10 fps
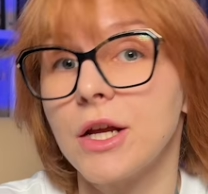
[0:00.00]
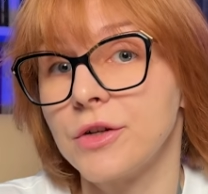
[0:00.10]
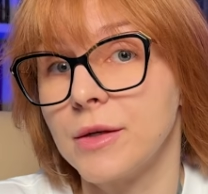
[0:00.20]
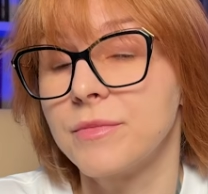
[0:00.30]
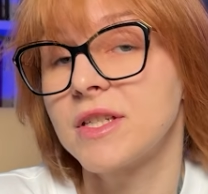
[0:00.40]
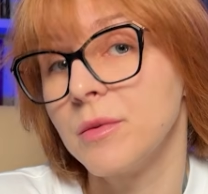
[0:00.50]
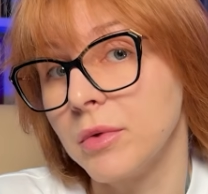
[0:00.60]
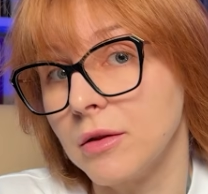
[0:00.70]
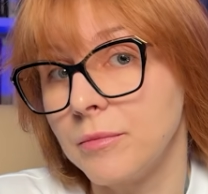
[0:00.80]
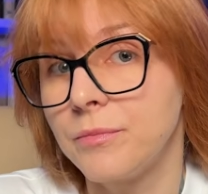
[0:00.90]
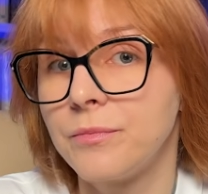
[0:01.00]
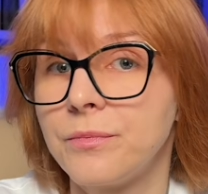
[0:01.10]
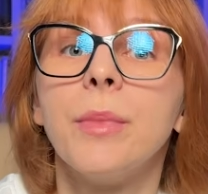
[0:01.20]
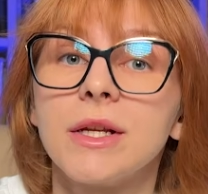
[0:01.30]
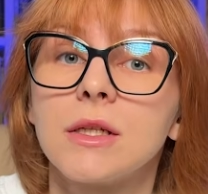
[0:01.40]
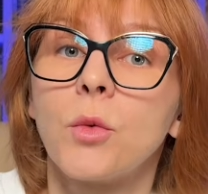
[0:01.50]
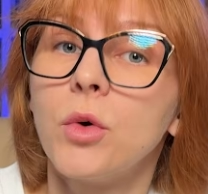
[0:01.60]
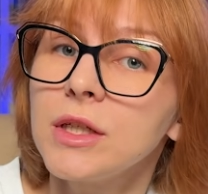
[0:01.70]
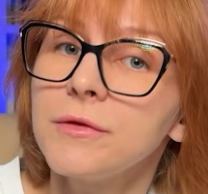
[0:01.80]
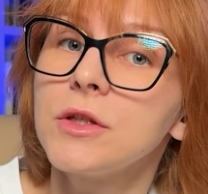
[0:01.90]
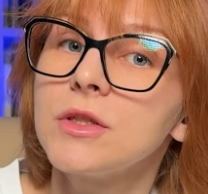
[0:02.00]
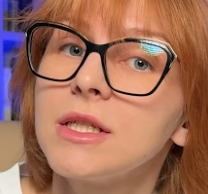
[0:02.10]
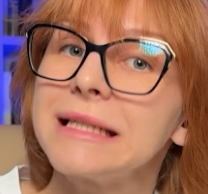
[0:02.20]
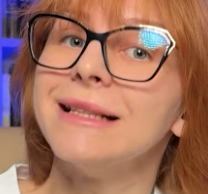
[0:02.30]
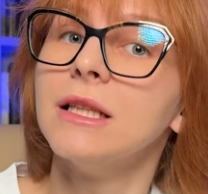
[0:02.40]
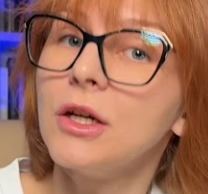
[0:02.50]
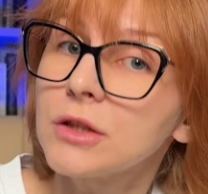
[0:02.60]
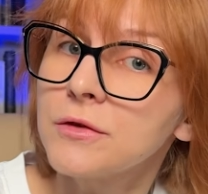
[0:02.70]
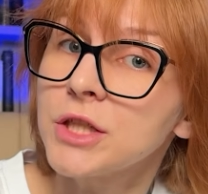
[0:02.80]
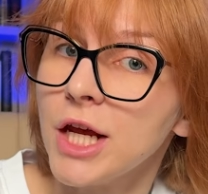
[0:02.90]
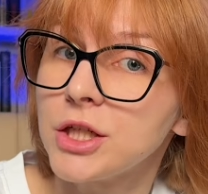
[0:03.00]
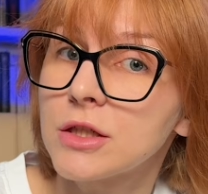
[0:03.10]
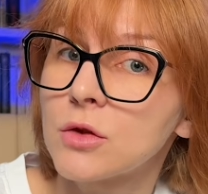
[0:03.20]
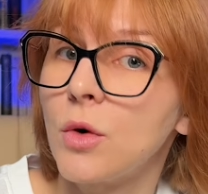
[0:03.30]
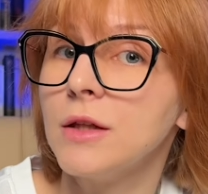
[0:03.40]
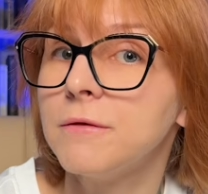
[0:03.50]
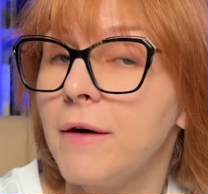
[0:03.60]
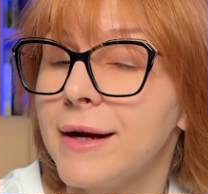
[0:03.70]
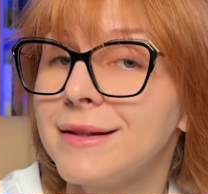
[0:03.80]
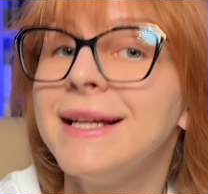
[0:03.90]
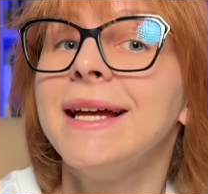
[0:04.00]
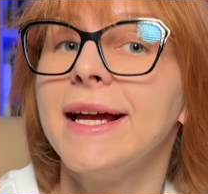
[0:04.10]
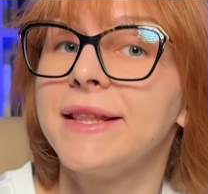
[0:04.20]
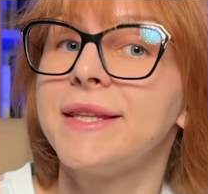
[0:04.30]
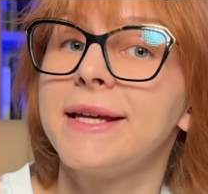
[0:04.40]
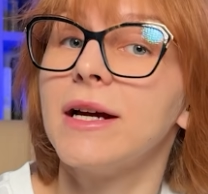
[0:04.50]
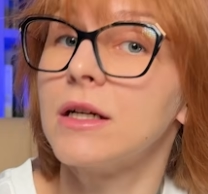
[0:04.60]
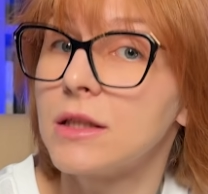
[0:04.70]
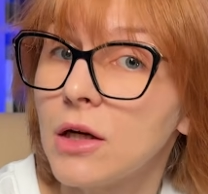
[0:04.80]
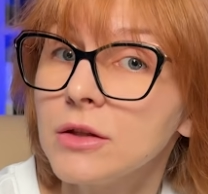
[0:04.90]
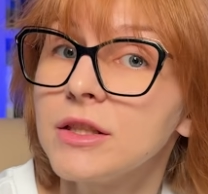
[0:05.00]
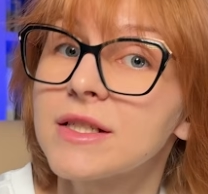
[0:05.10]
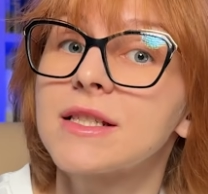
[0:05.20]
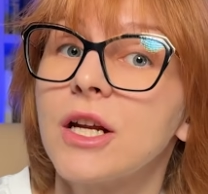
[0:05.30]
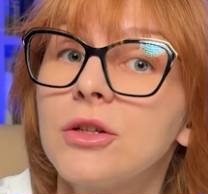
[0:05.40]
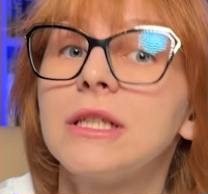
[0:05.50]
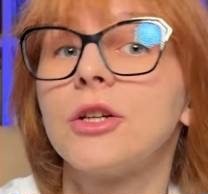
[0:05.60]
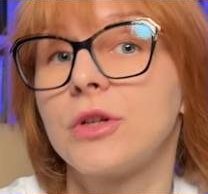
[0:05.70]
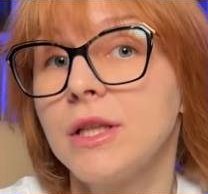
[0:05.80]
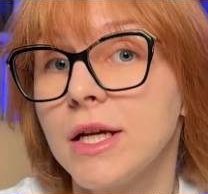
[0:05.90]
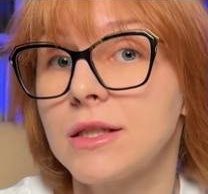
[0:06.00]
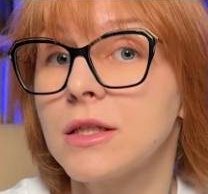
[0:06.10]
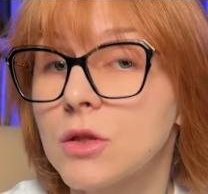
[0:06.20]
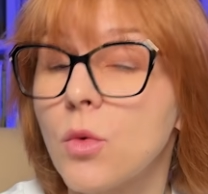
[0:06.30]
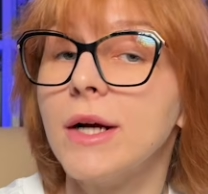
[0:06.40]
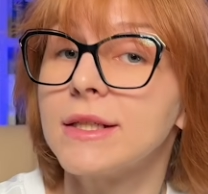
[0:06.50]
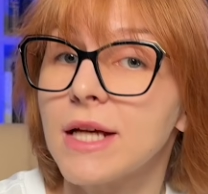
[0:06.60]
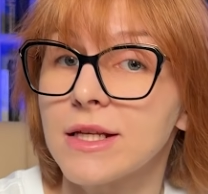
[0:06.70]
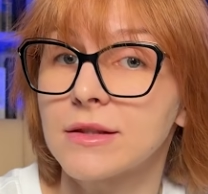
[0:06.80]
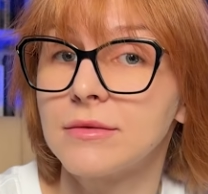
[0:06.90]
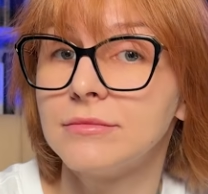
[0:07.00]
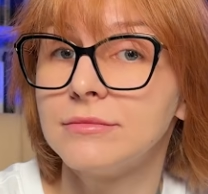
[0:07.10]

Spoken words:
area. Simple. But what if you did a lot of changes to one file and they are not necessarily related to one task?